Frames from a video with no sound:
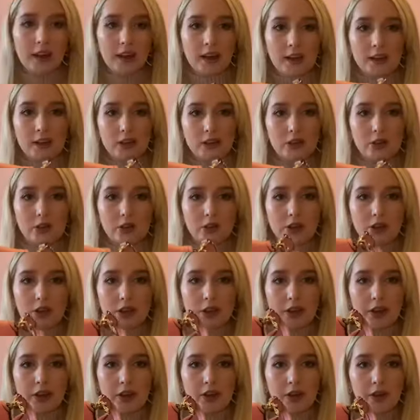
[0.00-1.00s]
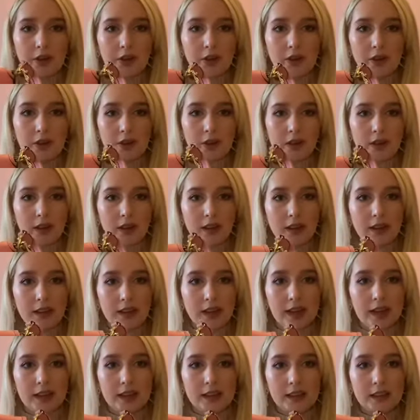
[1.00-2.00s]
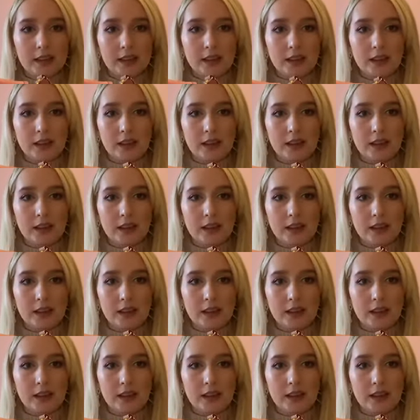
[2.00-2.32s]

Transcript: And also it has